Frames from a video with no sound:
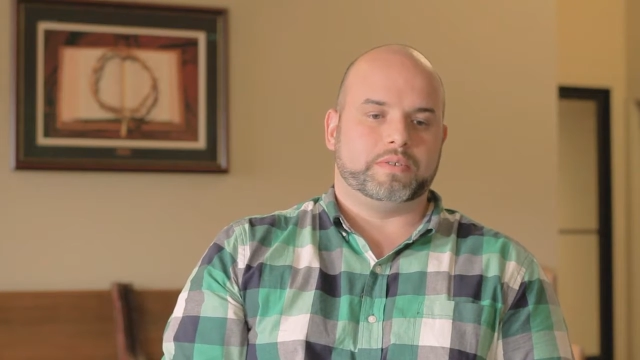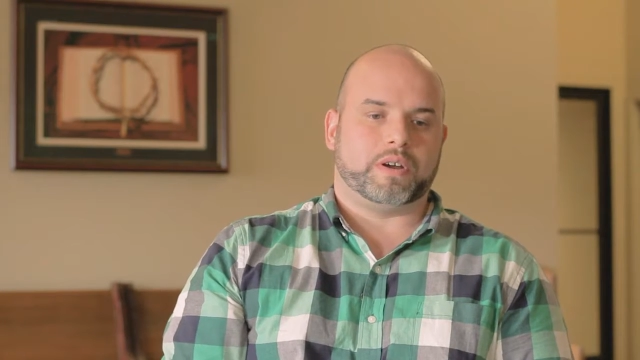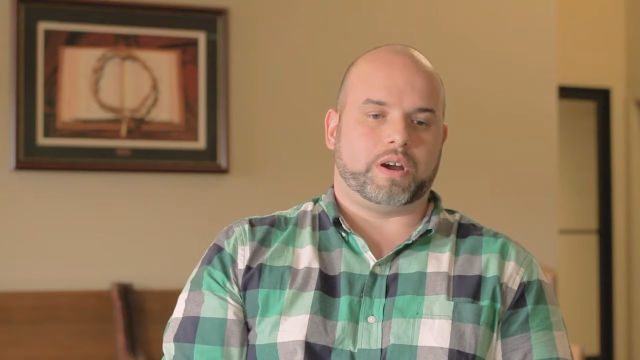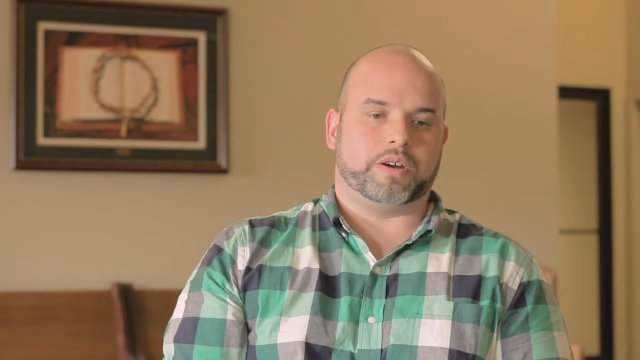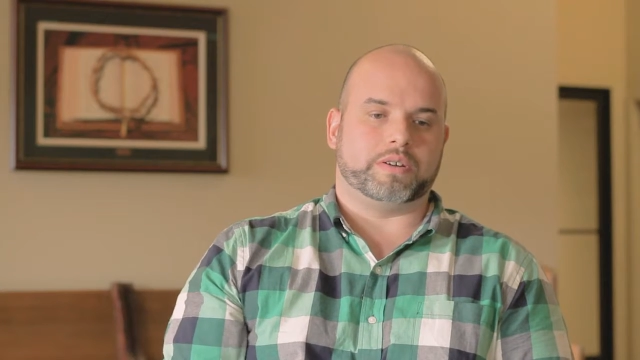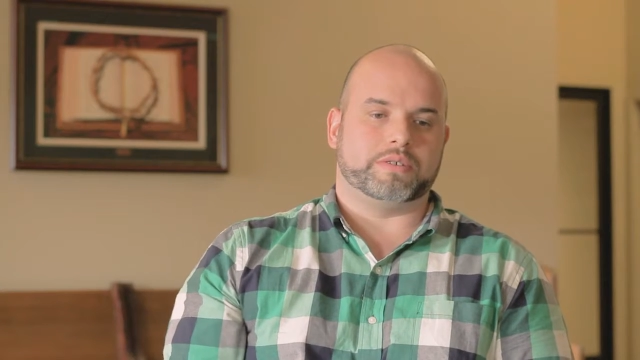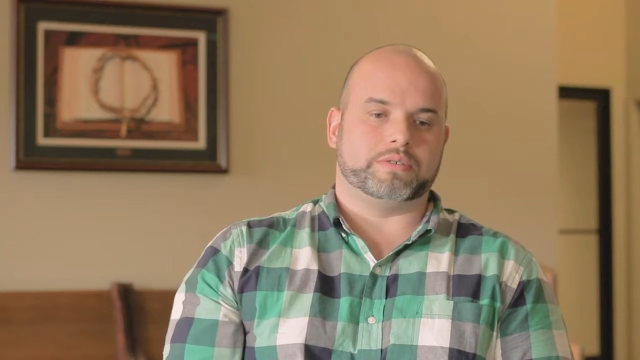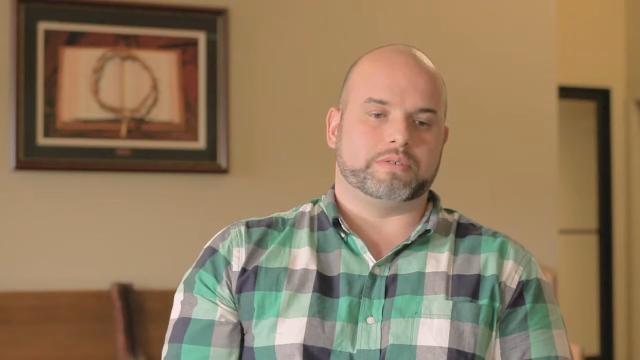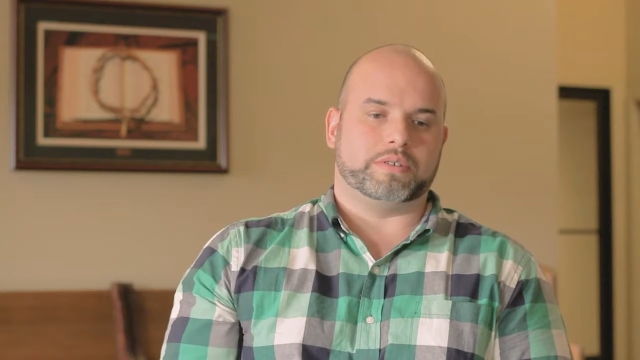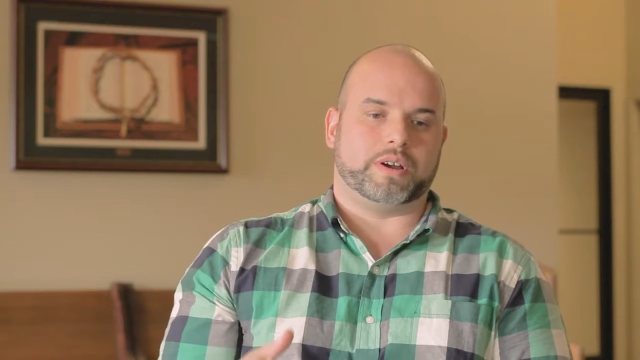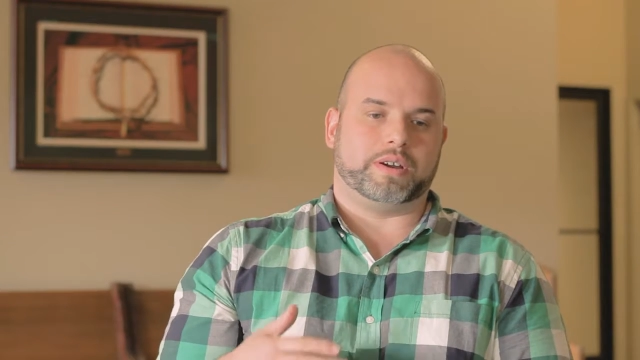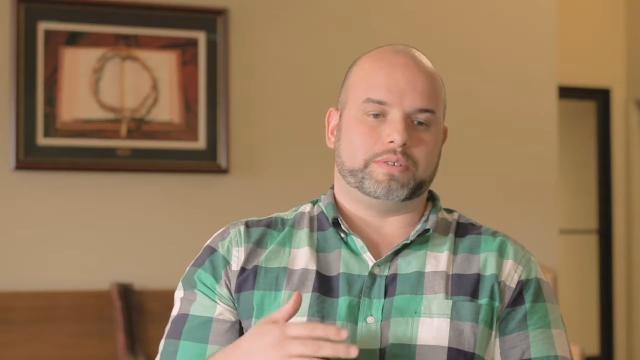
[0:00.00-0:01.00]

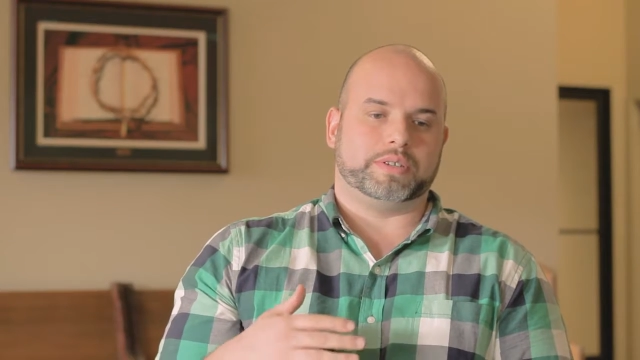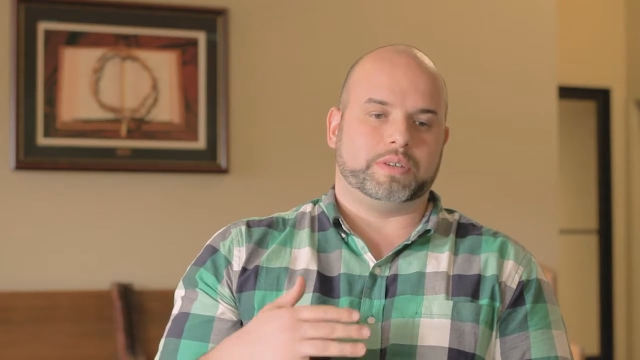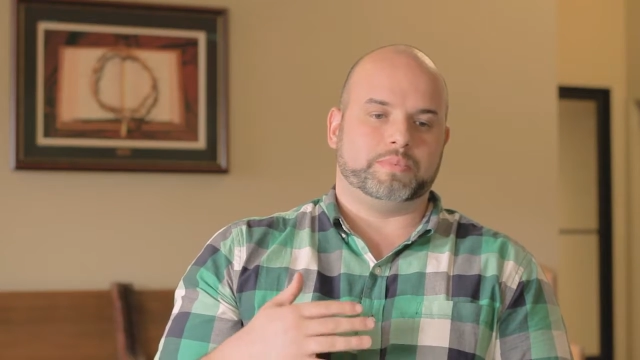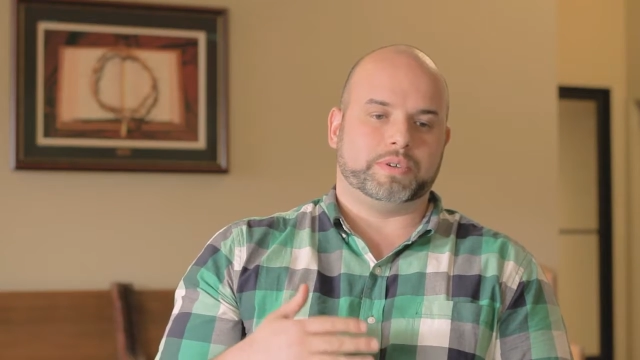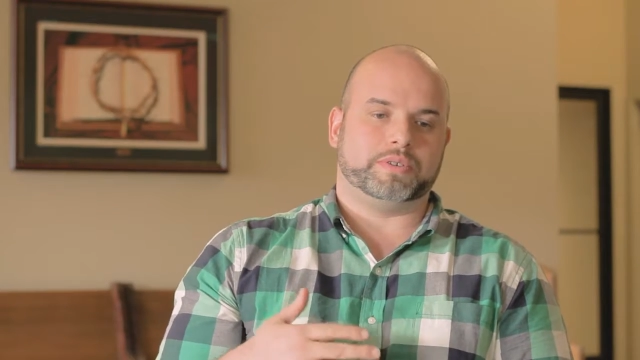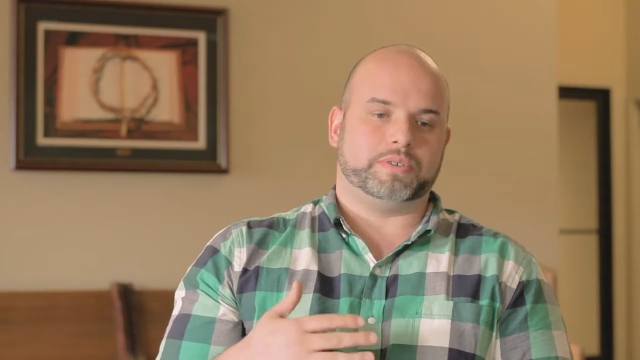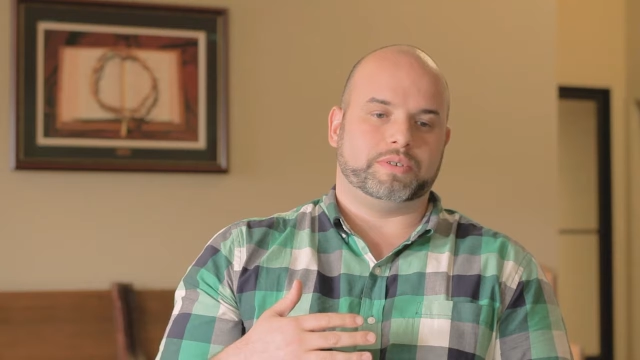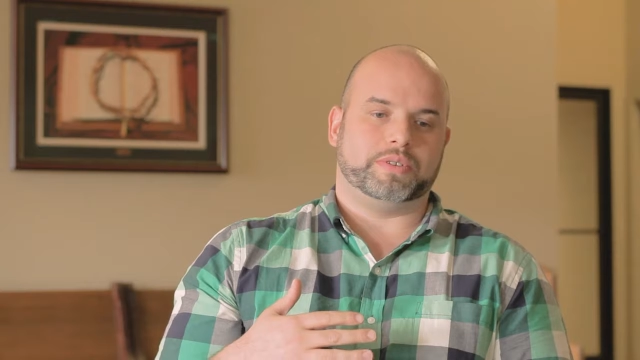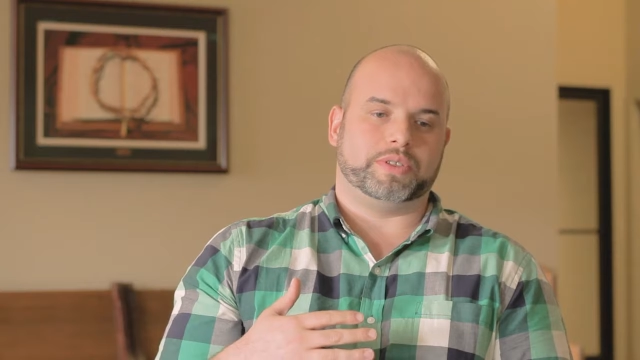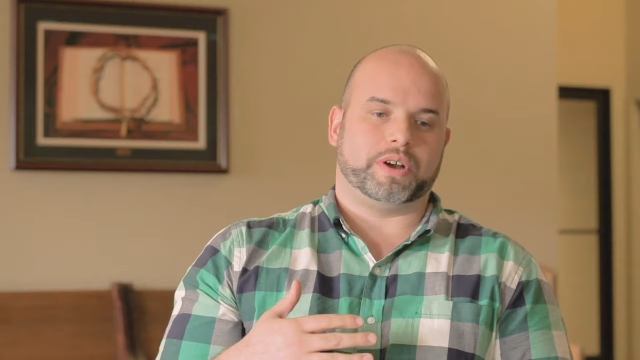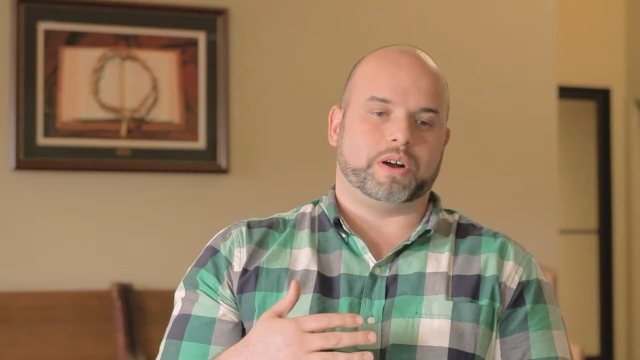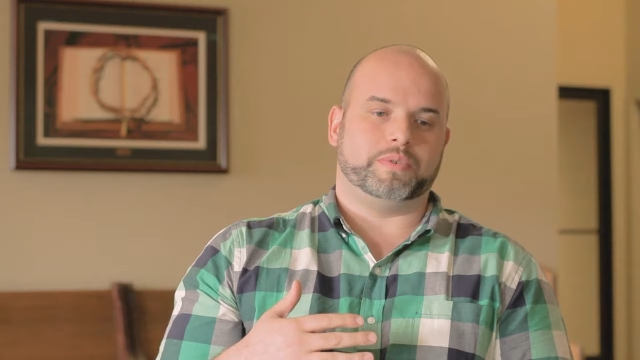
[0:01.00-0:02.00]
our typical
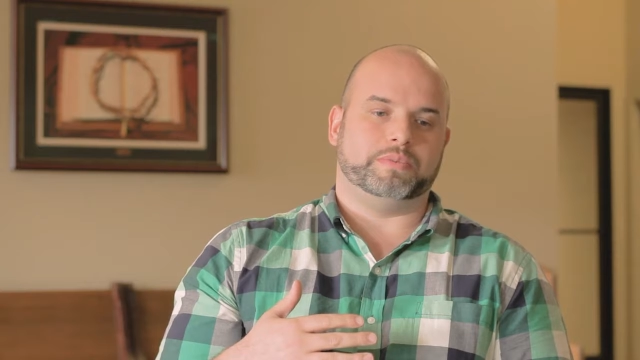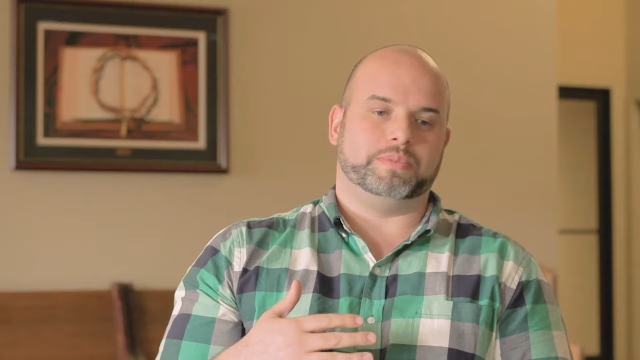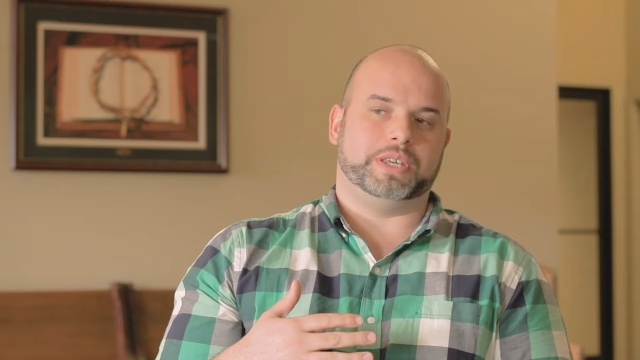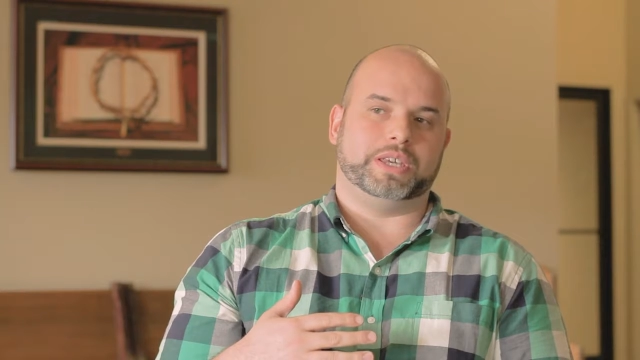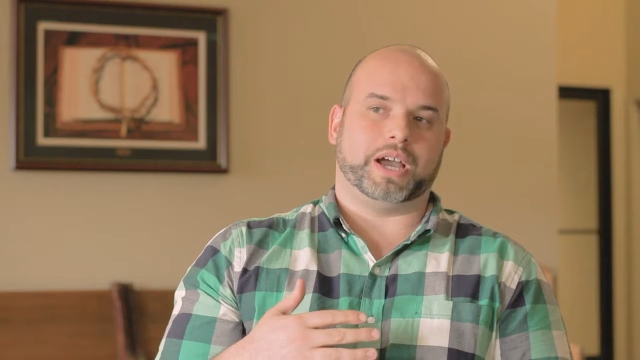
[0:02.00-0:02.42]
thought would be,